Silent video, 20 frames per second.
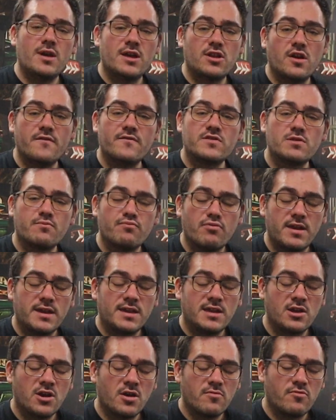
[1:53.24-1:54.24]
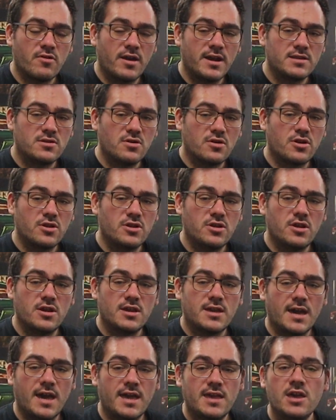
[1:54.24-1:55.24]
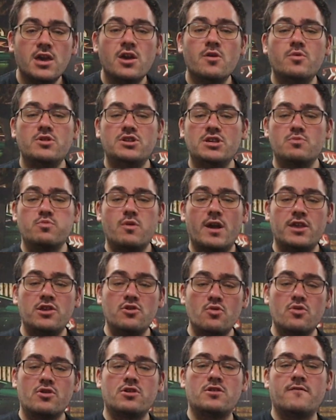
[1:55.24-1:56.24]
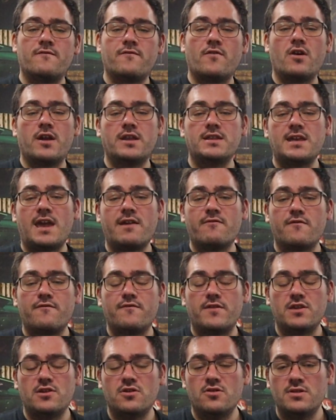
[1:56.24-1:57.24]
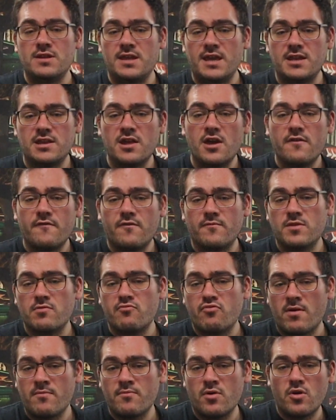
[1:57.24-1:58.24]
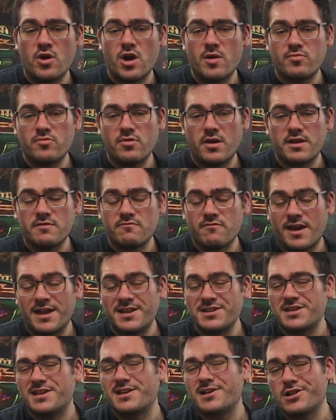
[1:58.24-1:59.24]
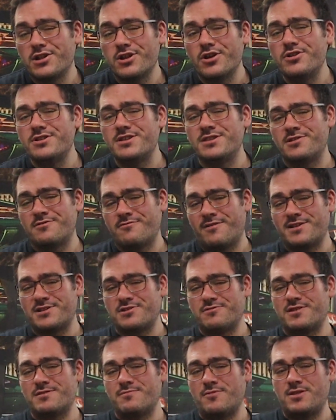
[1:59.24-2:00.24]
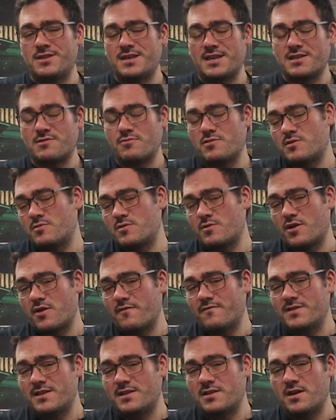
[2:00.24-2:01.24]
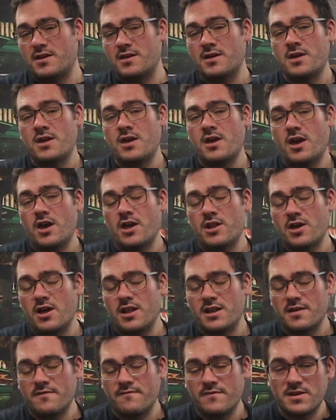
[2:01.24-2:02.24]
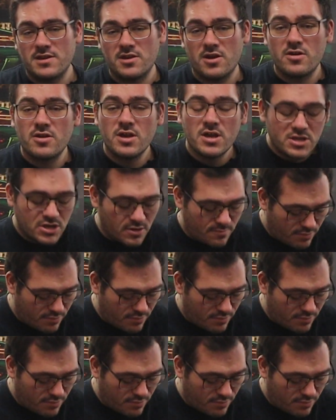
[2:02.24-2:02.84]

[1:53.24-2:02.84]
head over to breakingupgrade.co.uk, which is where you're going to find everything you need from the Brembo Upgrade range, including the Gran Turismo discs, which we've covered in an earlier video. So